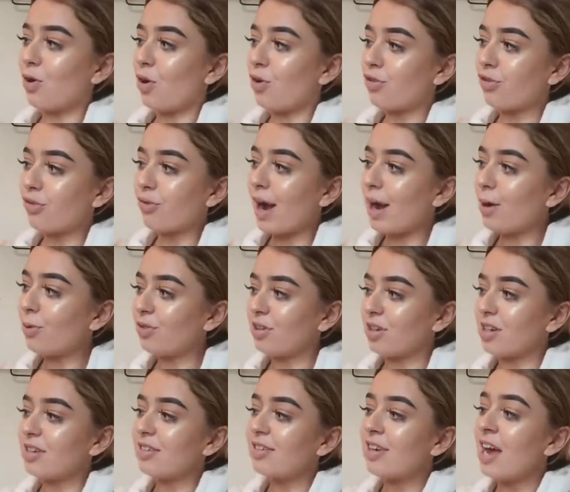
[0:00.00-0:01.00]
dot
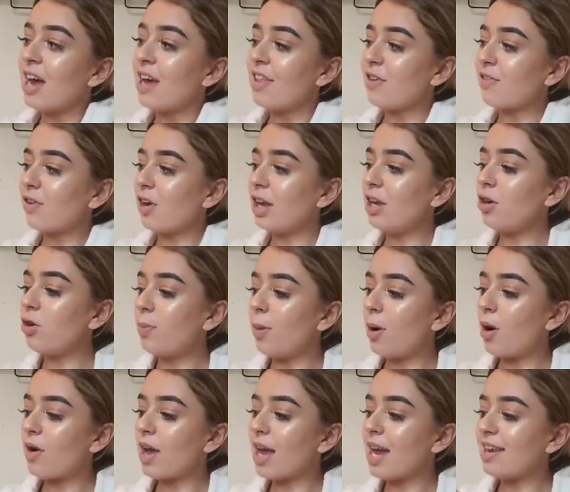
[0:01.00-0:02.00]
trousers they've got little
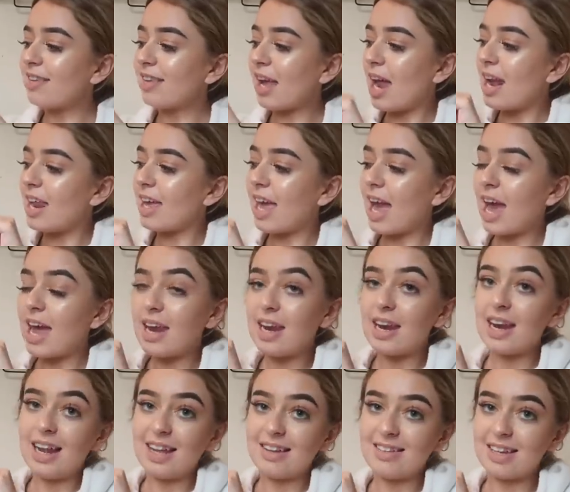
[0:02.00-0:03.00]
pockets, and again
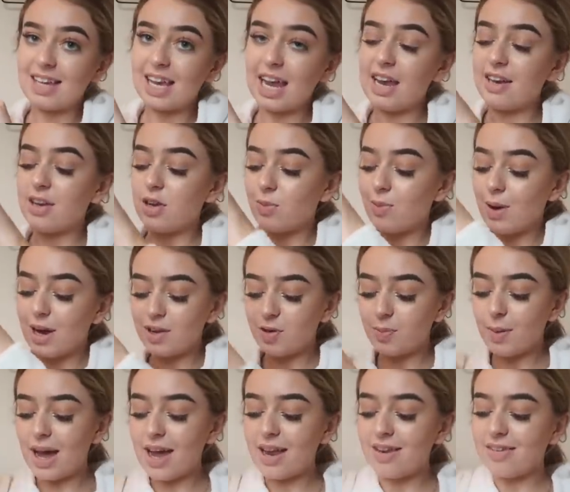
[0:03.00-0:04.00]
an elasticated elevated
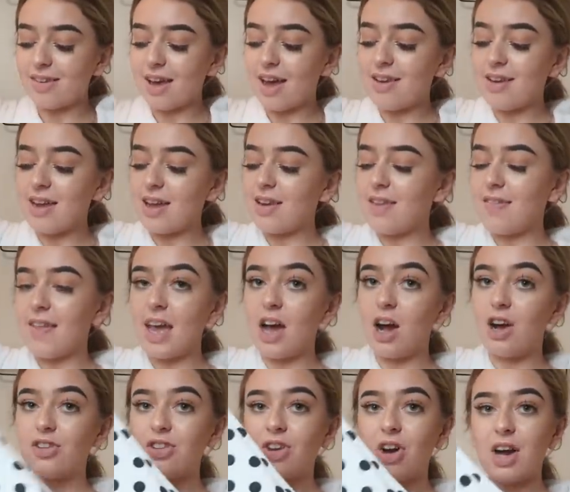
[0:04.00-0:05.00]
waistbands and then they
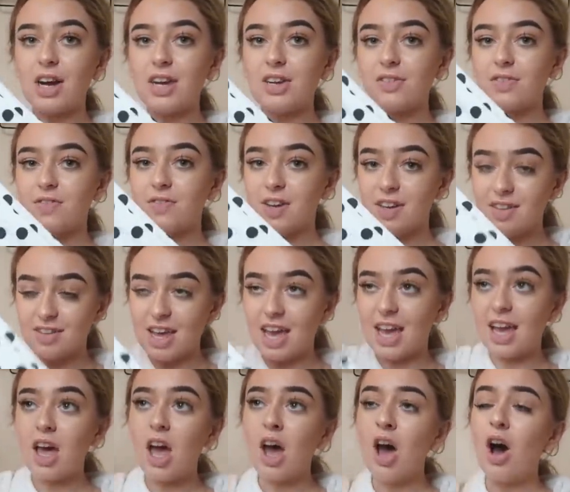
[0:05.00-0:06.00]
are tight
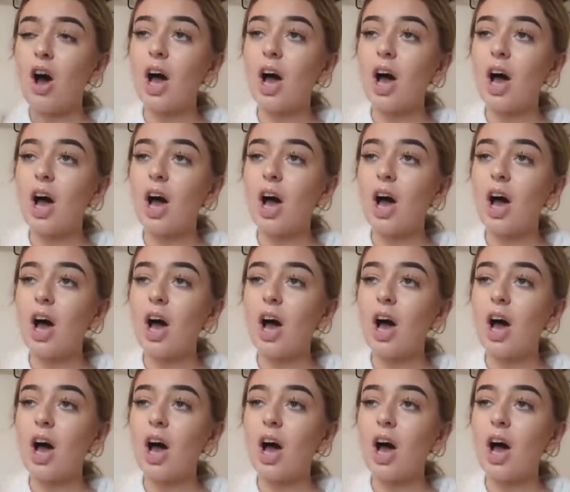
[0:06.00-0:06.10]
fitting.